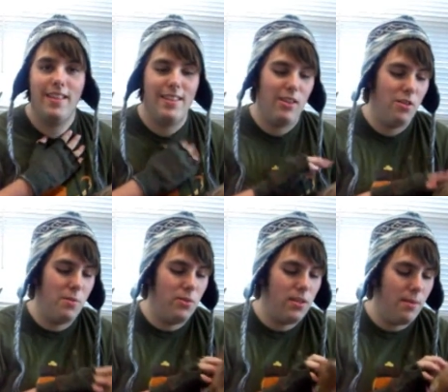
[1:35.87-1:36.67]
that Sailor
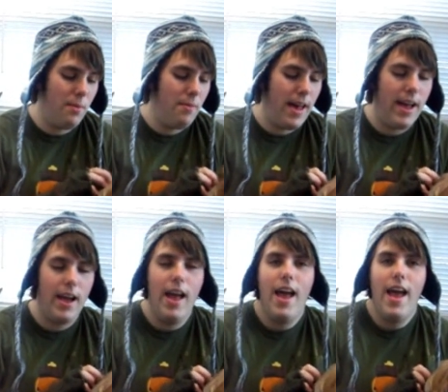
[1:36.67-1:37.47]
Moon's coming back,
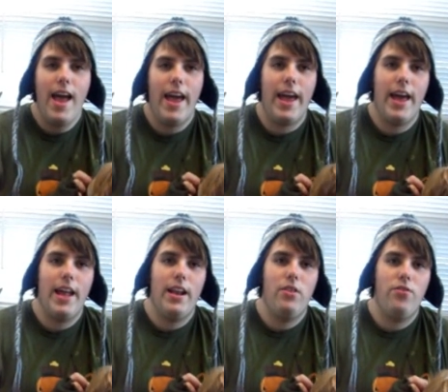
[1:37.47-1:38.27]

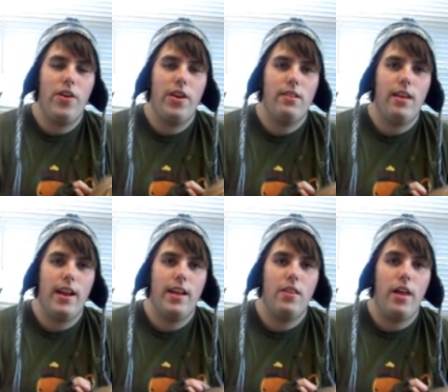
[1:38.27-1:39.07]
and it's very
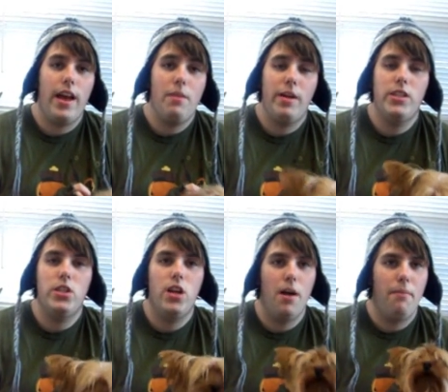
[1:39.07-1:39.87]
exciting, and the anime
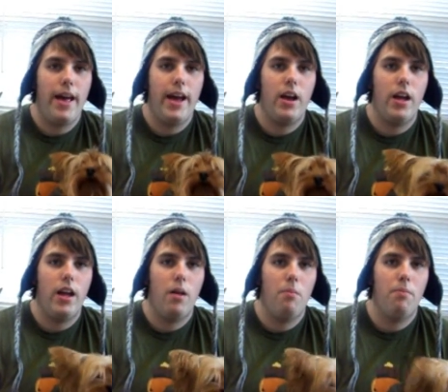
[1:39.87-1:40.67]
should come back.
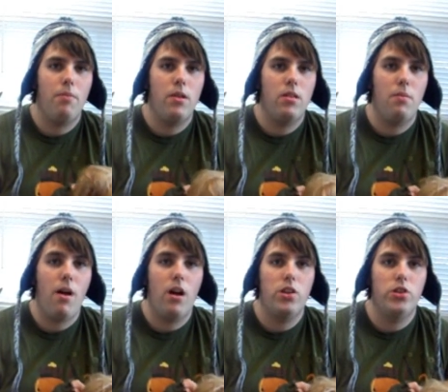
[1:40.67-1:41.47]
Um, the
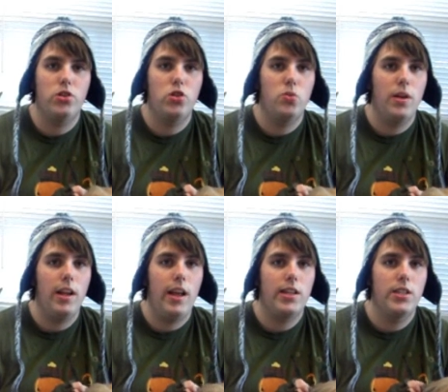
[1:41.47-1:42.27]
manga turns 20
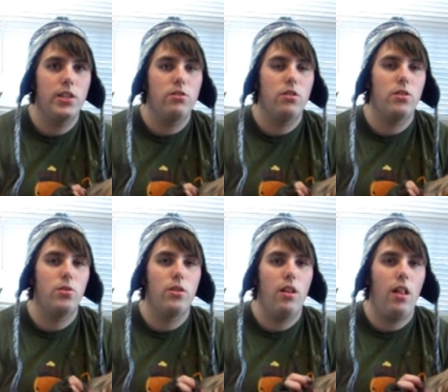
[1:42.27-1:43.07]
next year, so they're
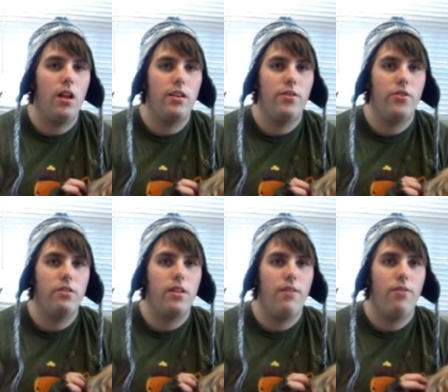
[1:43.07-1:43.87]
doing a lot of different
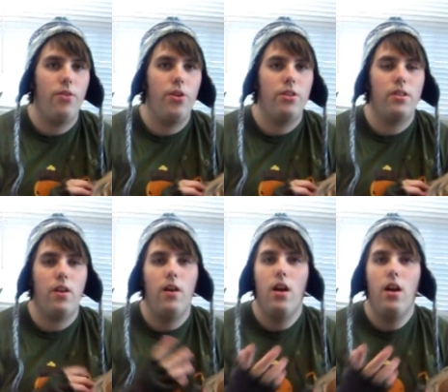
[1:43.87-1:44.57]
stuff for it, so,